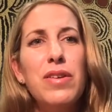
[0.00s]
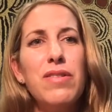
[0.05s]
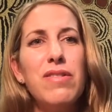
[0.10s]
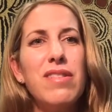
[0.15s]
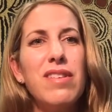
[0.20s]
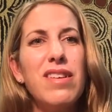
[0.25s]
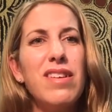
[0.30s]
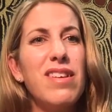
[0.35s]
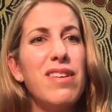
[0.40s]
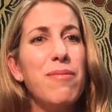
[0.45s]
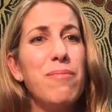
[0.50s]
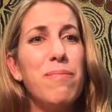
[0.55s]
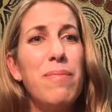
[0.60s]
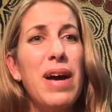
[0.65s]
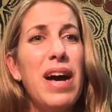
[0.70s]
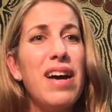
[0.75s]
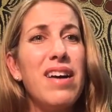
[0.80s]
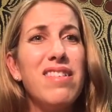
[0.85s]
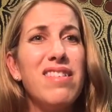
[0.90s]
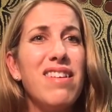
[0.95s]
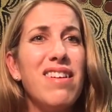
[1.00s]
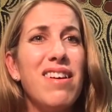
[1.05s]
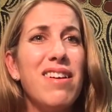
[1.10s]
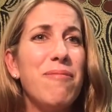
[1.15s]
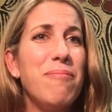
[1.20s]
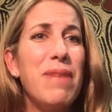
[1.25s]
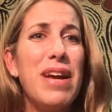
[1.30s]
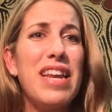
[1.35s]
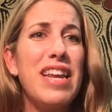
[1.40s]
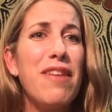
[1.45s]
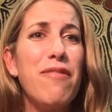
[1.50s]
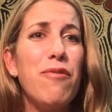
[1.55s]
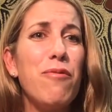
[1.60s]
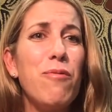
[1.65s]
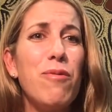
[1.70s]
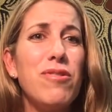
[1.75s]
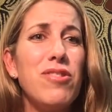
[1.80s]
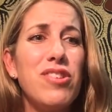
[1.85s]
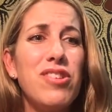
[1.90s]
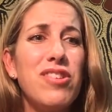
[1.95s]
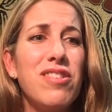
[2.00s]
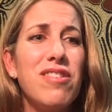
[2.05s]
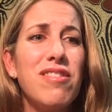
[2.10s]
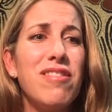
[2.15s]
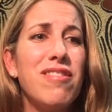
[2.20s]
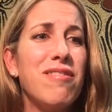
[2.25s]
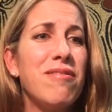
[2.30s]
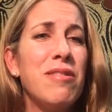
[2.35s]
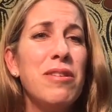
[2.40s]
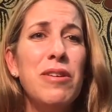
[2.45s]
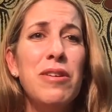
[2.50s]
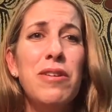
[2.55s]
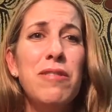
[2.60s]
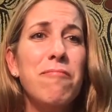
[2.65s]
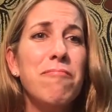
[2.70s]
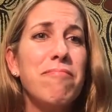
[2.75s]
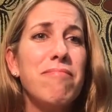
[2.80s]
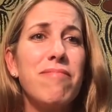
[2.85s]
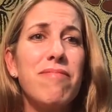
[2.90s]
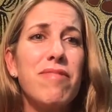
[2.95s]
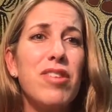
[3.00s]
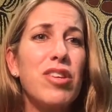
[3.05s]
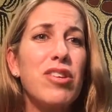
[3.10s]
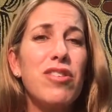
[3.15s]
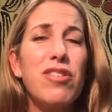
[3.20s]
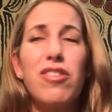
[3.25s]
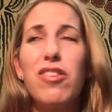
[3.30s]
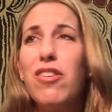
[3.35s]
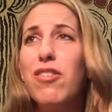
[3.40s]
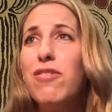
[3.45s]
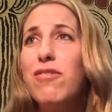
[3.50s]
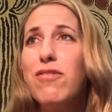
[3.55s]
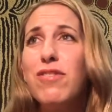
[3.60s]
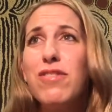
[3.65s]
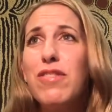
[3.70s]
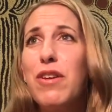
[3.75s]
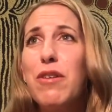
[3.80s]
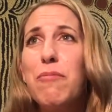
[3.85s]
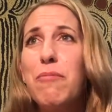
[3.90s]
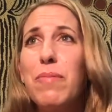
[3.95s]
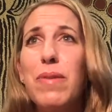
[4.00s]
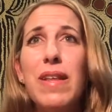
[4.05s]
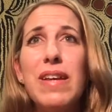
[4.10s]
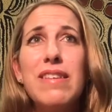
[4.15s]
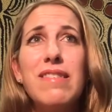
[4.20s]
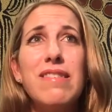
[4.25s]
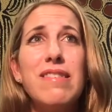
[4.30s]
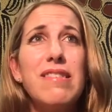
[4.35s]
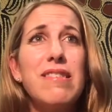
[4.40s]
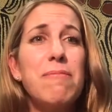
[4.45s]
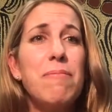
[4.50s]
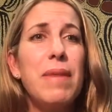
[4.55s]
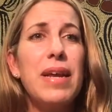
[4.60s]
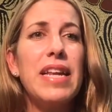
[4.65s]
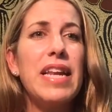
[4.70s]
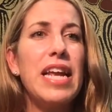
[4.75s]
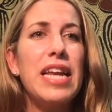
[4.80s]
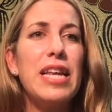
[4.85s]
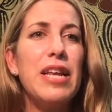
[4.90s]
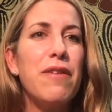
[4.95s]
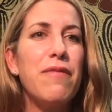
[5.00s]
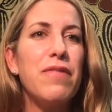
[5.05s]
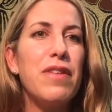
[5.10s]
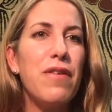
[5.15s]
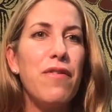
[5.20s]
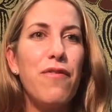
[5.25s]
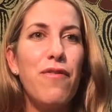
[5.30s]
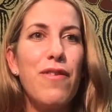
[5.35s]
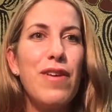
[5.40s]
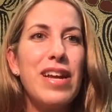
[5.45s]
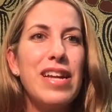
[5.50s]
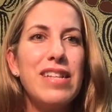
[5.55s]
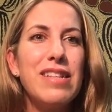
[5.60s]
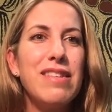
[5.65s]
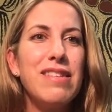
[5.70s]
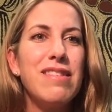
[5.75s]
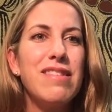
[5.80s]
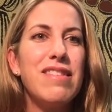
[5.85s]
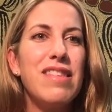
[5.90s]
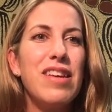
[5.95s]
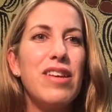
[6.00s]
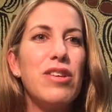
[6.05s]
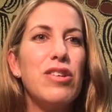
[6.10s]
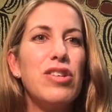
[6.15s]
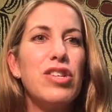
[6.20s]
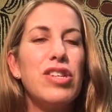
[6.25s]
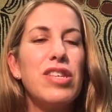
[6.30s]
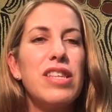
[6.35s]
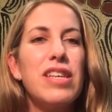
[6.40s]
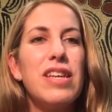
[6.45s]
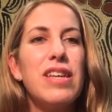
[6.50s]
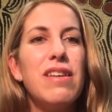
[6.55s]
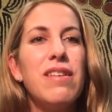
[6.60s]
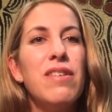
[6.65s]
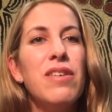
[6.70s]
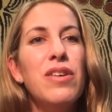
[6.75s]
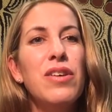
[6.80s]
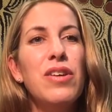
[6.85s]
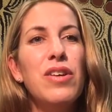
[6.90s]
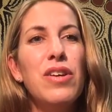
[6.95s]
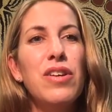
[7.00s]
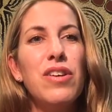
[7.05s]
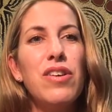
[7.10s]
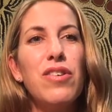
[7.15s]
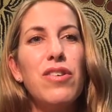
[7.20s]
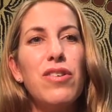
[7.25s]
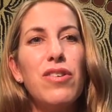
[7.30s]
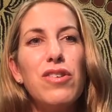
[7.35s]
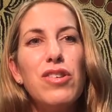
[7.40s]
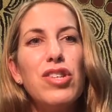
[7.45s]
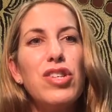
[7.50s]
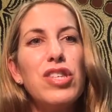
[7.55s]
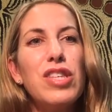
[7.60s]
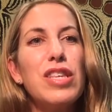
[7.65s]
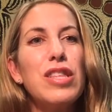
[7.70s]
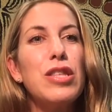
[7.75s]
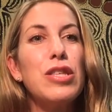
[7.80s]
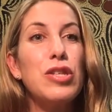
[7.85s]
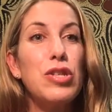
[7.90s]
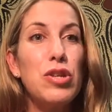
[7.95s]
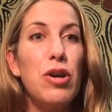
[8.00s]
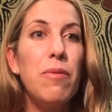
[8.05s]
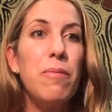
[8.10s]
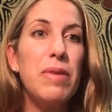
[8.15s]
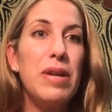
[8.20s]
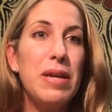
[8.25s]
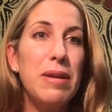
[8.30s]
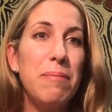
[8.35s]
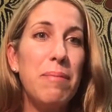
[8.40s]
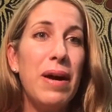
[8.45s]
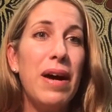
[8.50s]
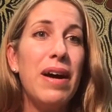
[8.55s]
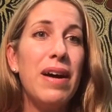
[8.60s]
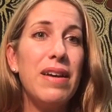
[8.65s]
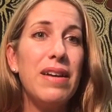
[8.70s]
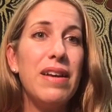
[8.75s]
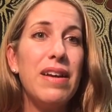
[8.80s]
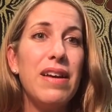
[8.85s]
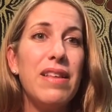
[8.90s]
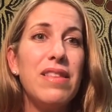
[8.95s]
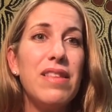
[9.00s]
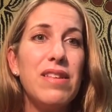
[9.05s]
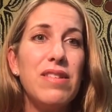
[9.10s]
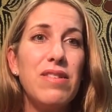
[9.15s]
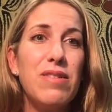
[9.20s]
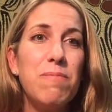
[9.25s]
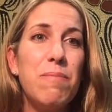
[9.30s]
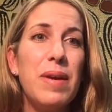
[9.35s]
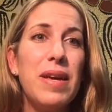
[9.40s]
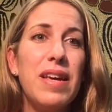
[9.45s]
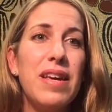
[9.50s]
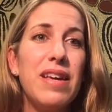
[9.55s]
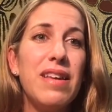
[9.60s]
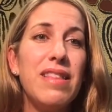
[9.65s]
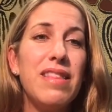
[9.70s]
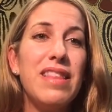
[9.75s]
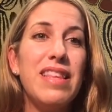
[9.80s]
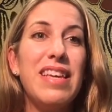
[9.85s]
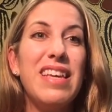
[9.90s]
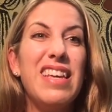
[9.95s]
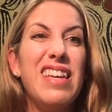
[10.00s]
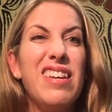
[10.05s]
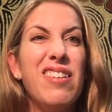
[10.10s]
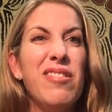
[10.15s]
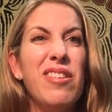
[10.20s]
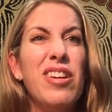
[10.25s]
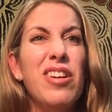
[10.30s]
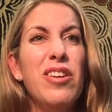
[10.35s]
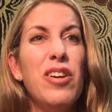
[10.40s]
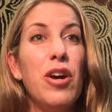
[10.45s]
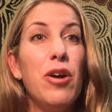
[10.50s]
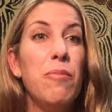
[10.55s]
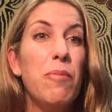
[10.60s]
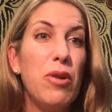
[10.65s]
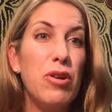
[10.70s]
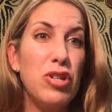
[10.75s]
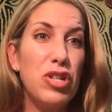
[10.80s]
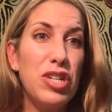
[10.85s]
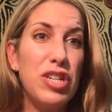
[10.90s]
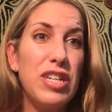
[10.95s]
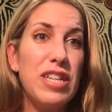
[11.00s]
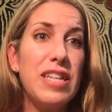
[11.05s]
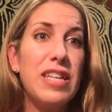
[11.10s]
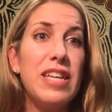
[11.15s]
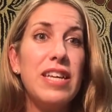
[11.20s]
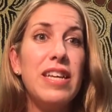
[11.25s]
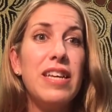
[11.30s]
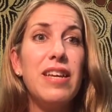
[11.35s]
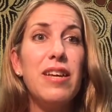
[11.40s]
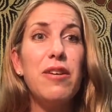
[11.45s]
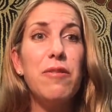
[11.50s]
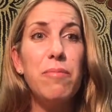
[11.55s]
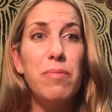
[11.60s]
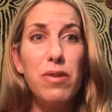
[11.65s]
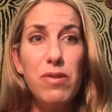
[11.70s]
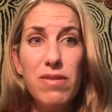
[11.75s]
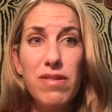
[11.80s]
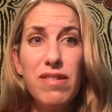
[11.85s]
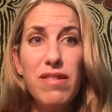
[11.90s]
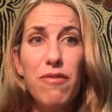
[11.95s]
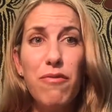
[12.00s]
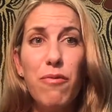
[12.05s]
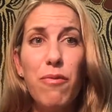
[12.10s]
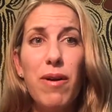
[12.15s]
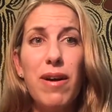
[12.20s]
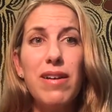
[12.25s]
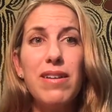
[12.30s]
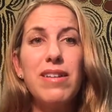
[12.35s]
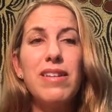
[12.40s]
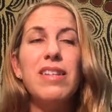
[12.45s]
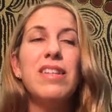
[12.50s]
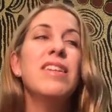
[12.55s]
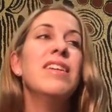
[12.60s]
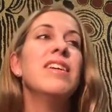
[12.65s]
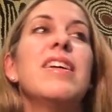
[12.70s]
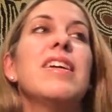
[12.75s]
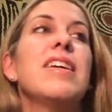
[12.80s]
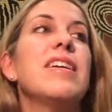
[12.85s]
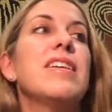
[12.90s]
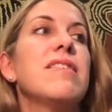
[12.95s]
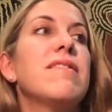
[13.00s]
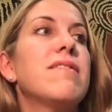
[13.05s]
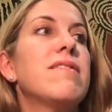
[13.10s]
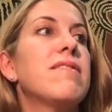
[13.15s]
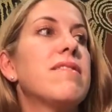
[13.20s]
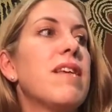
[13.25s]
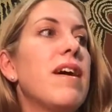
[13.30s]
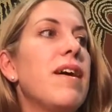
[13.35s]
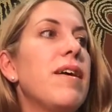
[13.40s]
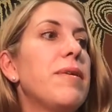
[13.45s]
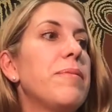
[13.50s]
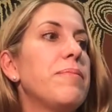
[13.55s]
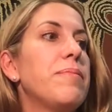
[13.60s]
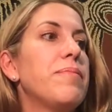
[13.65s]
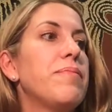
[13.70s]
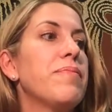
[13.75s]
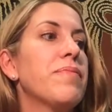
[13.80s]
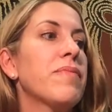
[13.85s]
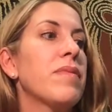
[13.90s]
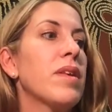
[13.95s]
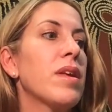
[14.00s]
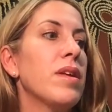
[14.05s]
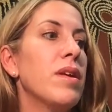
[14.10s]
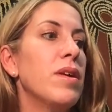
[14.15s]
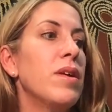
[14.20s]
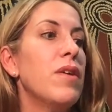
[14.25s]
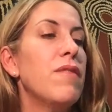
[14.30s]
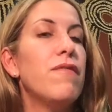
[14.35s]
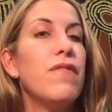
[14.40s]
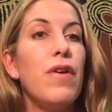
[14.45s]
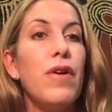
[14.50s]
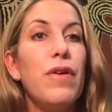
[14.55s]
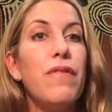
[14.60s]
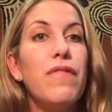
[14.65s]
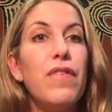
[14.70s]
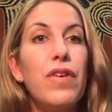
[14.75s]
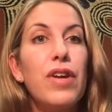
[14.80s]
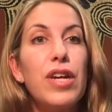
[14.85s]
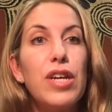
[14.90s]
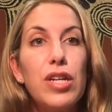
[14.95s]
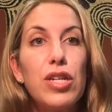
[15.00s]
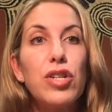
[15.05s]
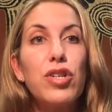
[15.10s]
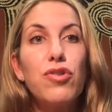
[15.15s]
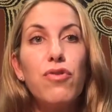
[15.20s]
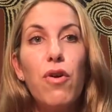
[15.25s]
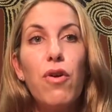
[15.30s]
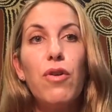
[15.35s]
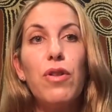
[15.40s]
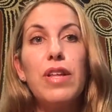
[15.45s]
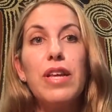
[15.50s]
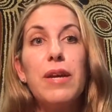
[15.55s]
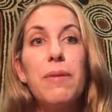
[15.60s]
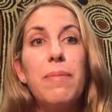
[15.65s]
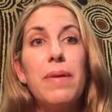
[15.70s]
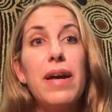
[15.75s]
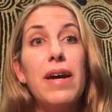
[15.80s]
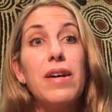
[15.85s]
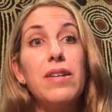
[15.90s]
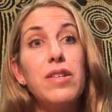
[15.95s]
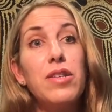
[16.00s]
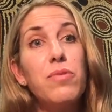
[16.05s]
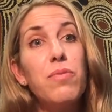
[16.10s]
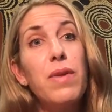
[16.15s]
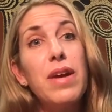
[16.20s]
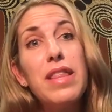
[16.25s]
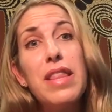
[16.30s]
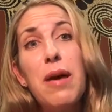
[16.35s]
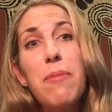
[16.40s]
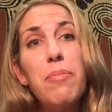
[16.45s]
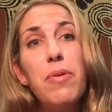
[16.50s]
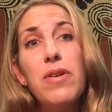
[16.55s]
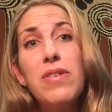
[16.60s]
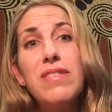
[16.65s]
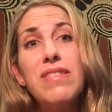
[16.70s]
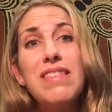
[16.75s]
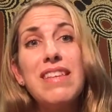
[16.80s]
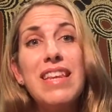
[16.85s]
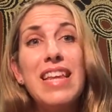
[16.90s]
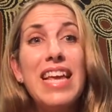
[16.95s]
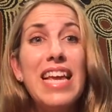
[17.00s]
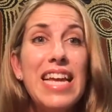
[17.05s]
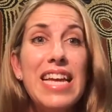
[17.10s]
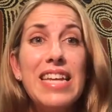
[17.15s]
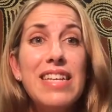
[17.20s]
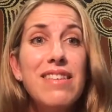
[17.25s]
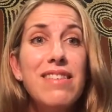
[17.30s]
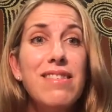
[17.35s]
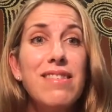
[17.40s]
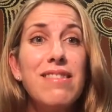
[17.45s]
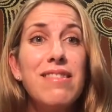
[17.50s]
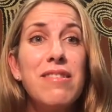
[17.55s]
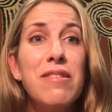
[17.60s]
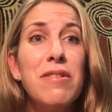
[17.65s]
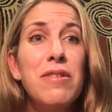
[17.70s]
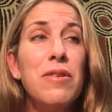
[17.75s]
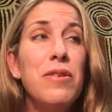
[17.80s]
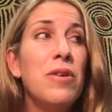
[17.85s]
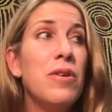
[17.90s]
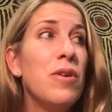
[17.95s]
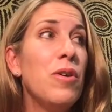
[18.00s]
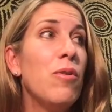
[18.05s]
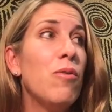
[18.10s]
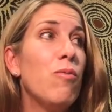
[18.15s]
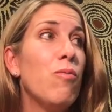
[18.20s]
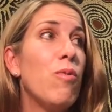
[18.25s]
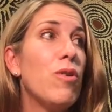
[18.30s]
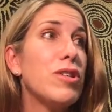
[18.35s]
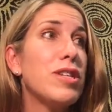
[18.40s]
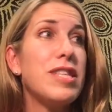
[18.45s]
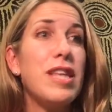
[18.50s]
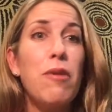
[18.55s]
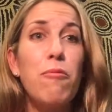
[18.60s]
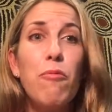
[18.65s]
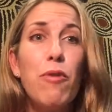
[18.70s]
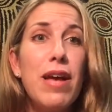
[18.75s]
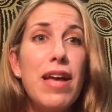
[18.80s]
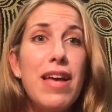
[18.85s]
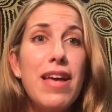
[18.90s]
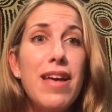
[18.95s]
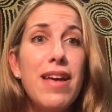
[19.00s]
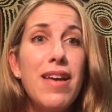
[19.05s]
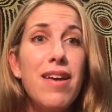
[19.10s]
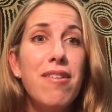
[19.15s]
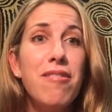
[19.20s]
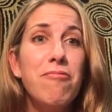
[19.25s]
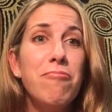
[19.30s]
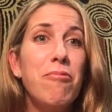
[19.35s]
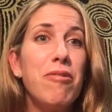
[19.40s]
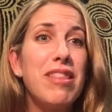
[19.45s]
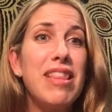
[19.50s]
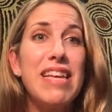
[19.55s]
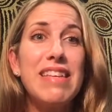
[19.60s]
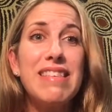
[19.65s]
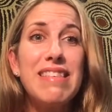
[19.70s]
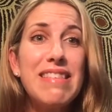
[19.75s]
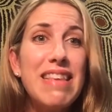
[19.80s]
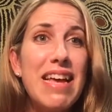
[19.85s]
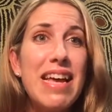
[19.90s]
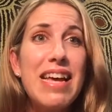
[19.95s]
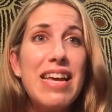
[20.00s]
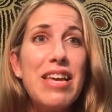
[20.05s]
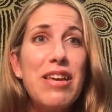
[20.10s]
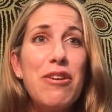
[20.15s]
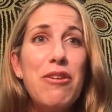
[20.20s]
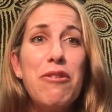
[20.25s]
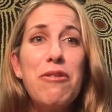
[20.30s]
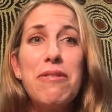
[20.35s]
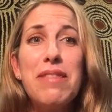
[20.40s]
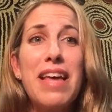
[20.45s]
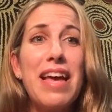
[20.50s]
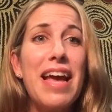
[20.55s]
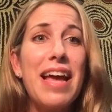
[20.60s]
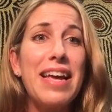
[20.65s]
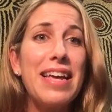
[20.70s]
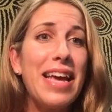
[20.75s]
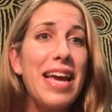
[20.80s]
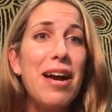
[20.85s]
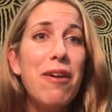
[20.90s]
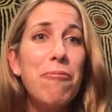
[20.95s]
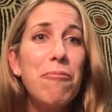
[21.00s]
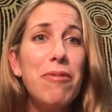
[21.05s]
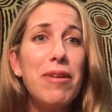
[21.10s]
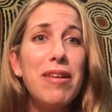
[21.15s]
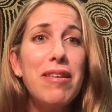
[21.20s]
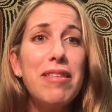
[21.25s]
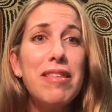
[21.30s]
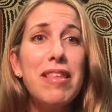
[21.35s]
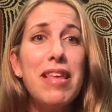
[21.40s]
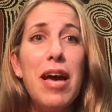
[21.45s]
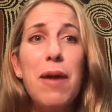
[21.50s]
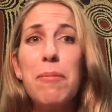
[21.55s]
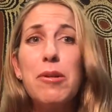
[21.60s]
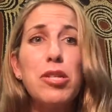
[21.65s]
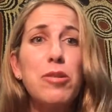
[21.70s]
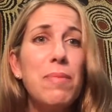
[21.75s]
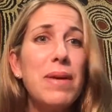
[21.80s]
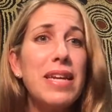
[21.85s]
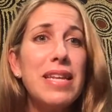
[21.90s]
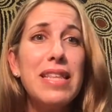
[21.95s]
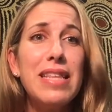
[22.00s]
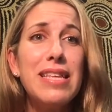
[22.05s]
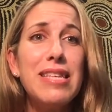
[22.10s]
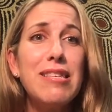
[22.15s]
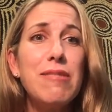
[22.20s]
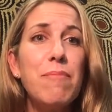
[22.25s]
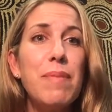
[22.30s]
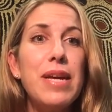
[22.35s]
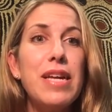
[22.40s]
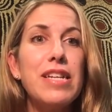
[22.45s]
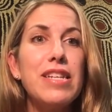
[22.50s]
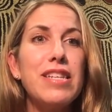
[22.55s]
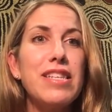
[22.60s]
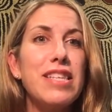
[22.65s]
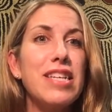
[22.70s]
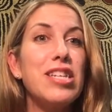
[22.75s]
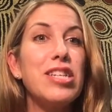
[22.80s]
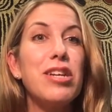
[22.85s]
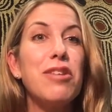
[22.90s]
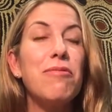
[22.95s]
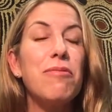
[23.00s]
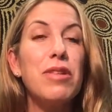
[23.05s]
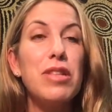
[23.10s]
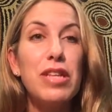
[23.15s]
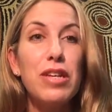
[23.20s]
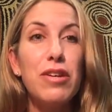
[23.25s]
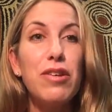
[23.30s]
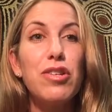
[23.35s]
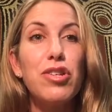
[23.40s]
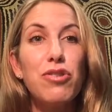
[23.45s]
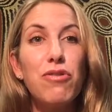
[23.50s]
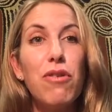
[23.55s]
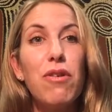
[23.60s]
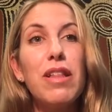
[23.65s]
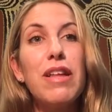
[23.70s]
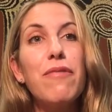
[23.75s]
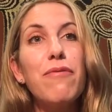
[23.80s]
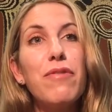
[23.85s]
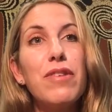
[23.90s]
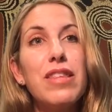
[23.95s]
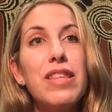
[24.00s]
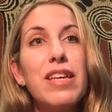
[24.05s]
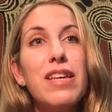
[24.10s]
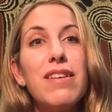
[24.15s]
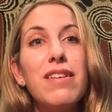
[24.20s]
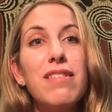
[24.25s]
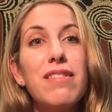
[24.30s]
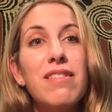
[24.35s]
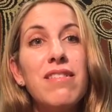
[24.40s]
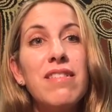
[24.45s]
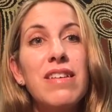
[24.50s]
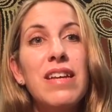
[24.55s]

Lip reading: The partner may never want to go certain places, meet any of their friends. They usually usually the dominant partner that's being the emotionally abusive one is very, very controlling about where that person is, what they wear, what they say, who they hang out with, how much money they spend. They generally control everything.